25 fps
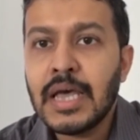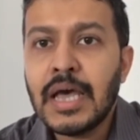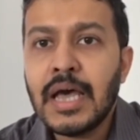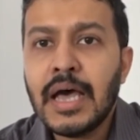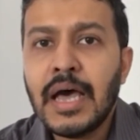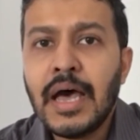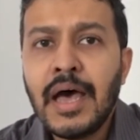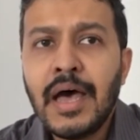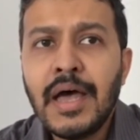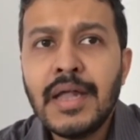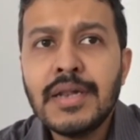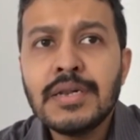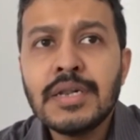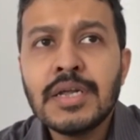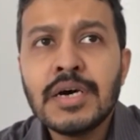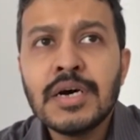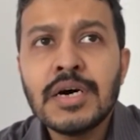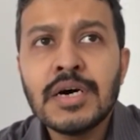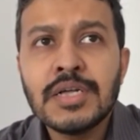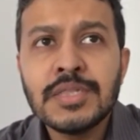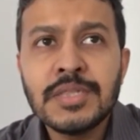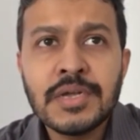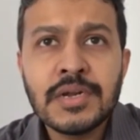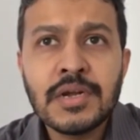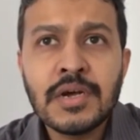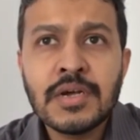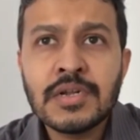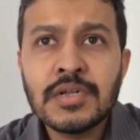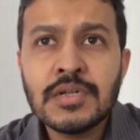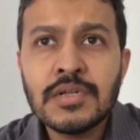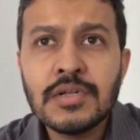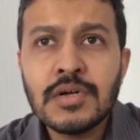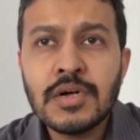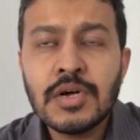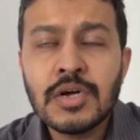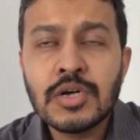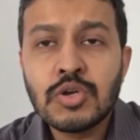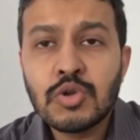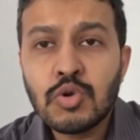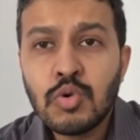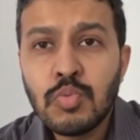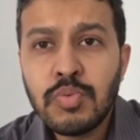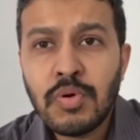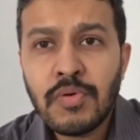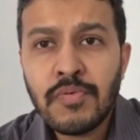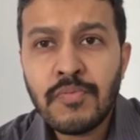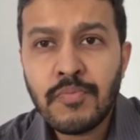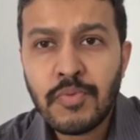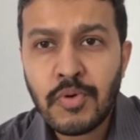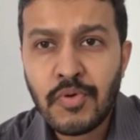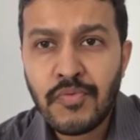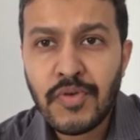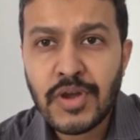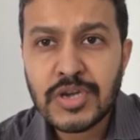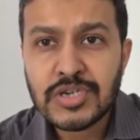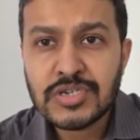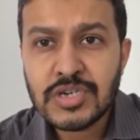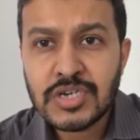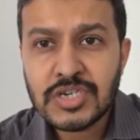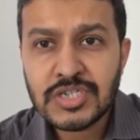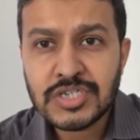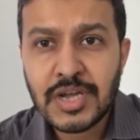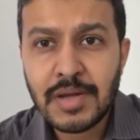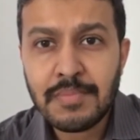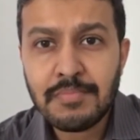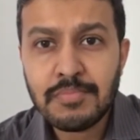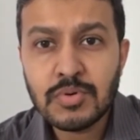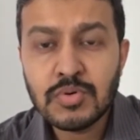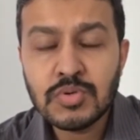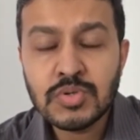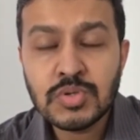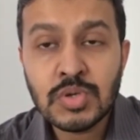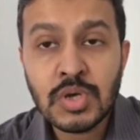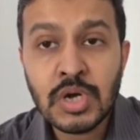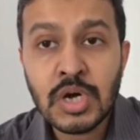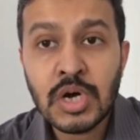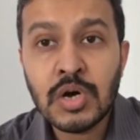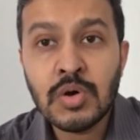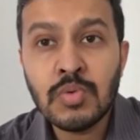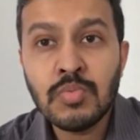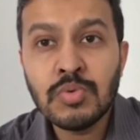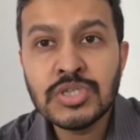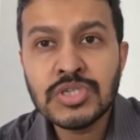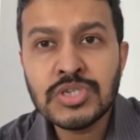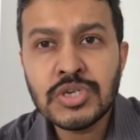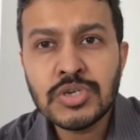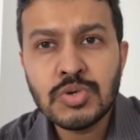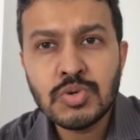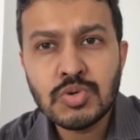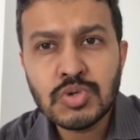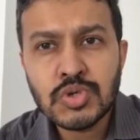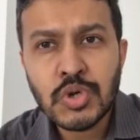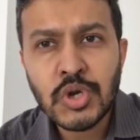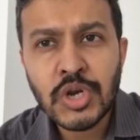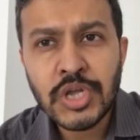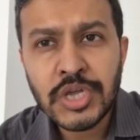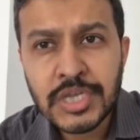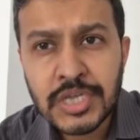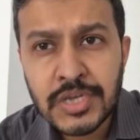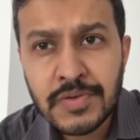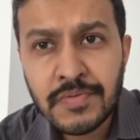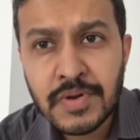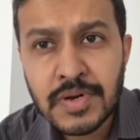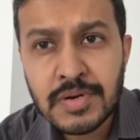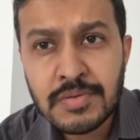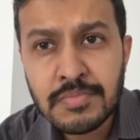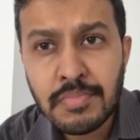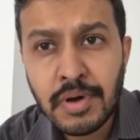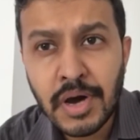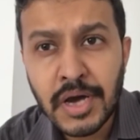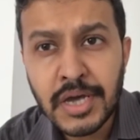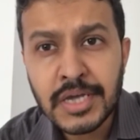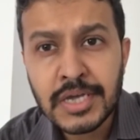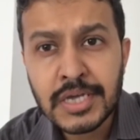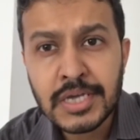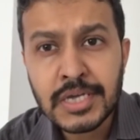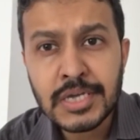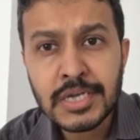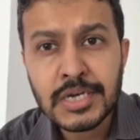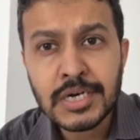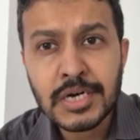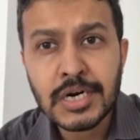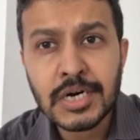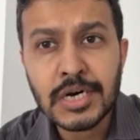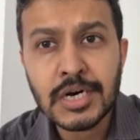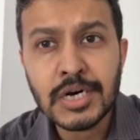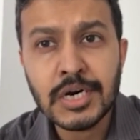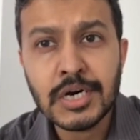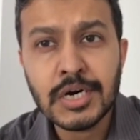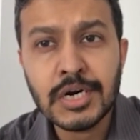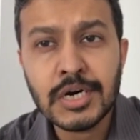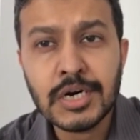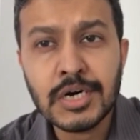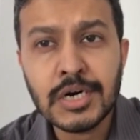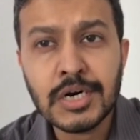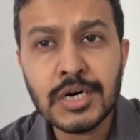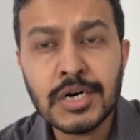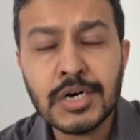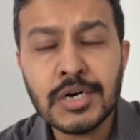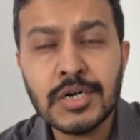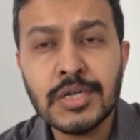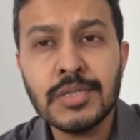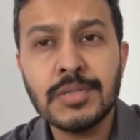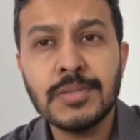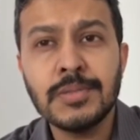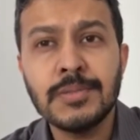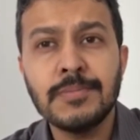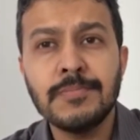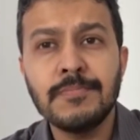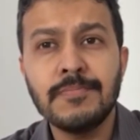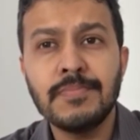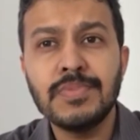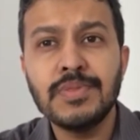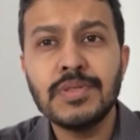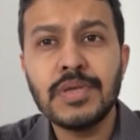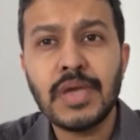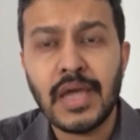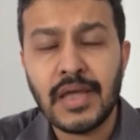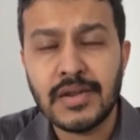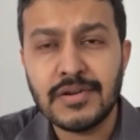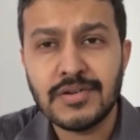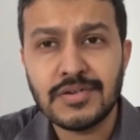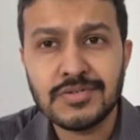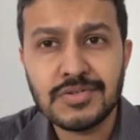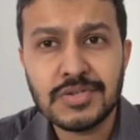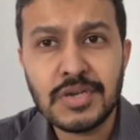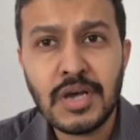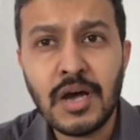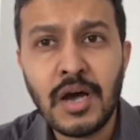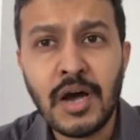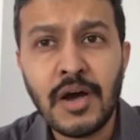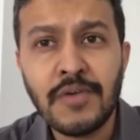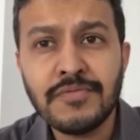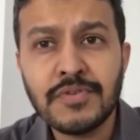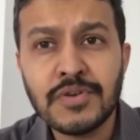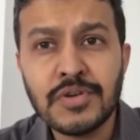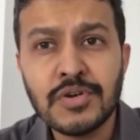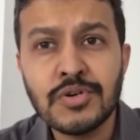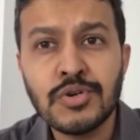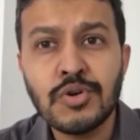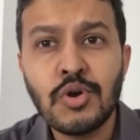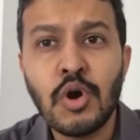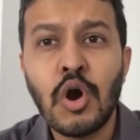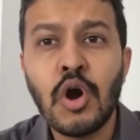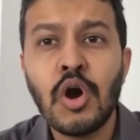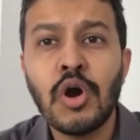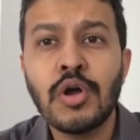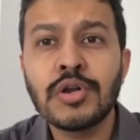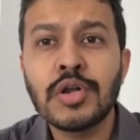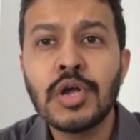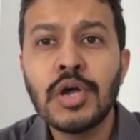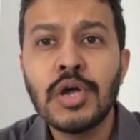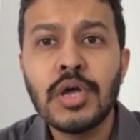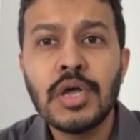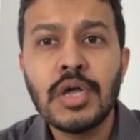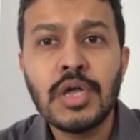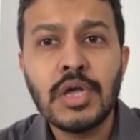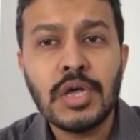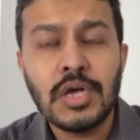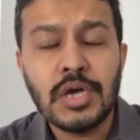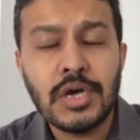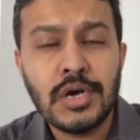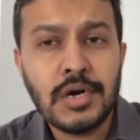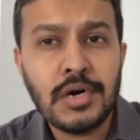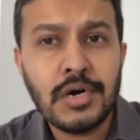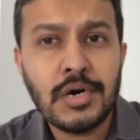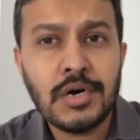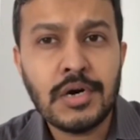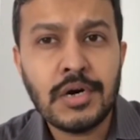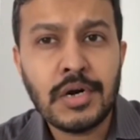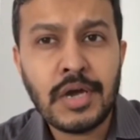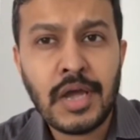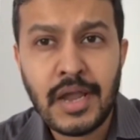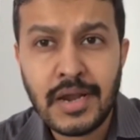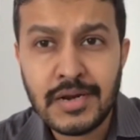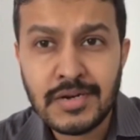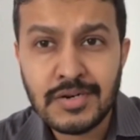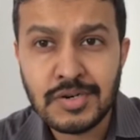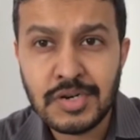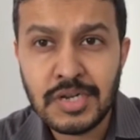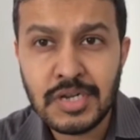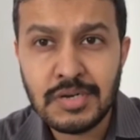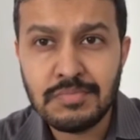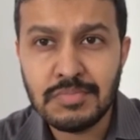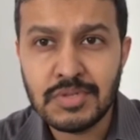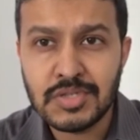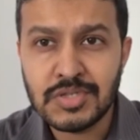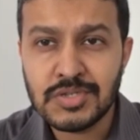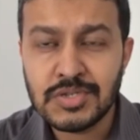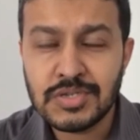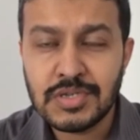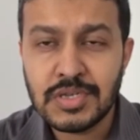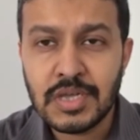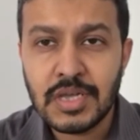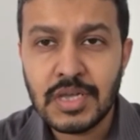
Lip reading: And there are a group of professional shampoos which are usually given by the hairdresser after your hair treatments.